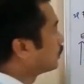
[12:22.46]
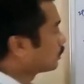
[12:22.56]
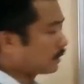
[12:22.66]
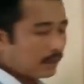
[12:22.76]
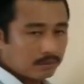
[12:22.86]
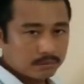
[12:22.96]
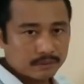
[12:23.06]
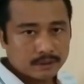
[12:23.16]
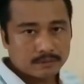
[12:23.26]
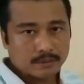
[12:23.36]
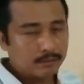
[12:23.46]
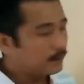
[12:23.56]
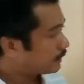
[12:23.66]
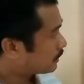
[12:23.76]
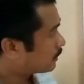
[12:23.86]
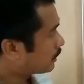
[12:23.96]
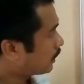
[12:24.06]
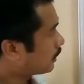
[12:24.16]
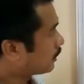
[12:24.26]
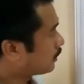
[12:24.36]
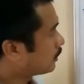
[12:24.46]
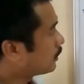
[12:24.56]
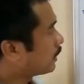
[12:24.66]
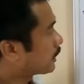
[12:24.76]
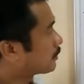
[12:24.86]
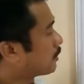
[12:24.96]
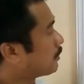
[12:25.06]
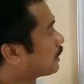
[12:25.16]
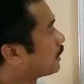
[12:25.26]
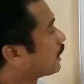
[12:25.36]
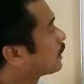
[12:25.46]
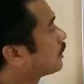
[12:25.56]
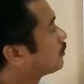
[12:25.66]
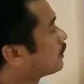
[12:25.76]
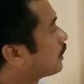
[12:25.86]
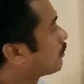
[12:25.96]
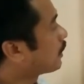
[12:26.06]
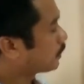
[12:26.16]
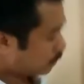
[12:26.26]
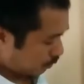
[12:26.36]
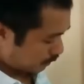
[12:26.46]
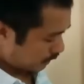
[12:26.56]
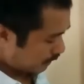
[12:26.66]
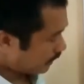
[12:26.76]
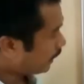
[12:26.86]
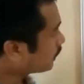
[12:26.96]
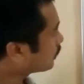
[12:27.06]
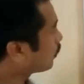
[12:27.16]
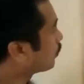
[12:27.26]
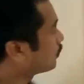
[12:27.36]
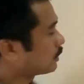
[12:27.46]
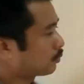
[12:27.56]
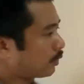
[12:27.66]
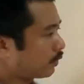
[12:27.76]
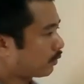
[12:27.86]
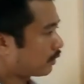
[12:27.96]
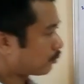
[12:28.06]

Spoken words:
So now from this experimental data, we have understood the nature of this molecular